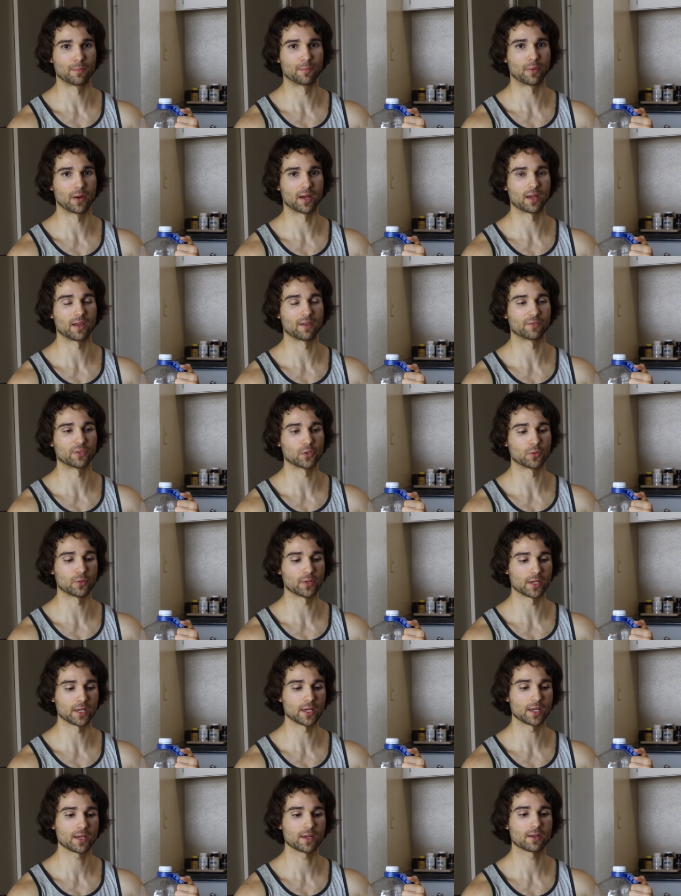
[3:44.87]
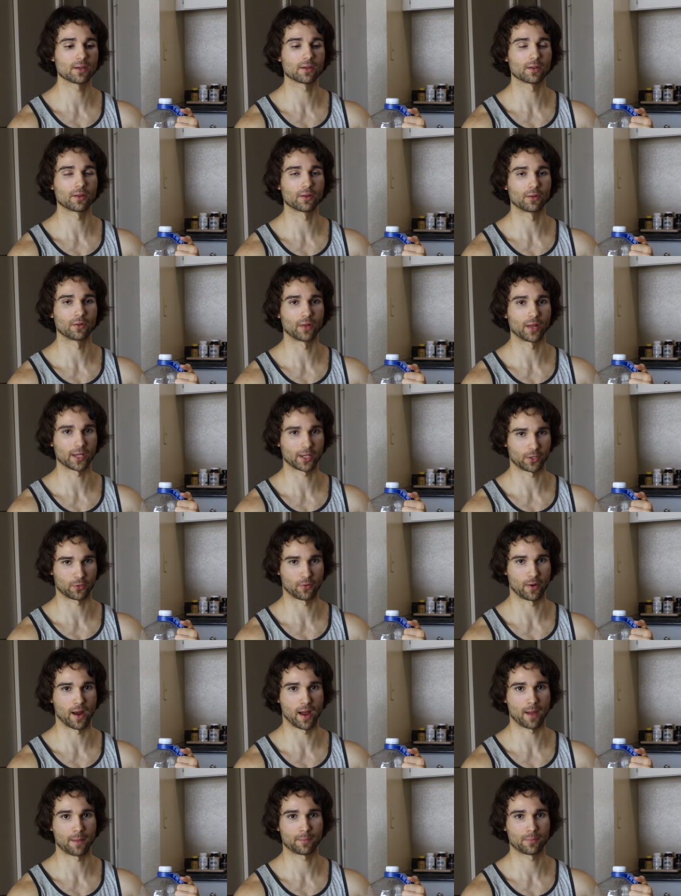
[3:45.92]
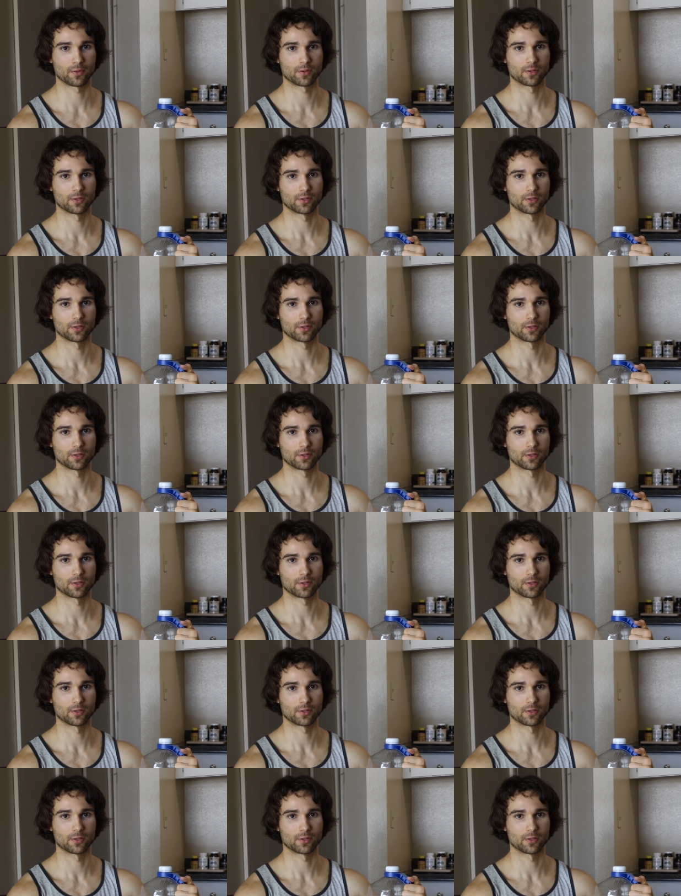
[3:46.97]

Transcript: but if you eat like crap,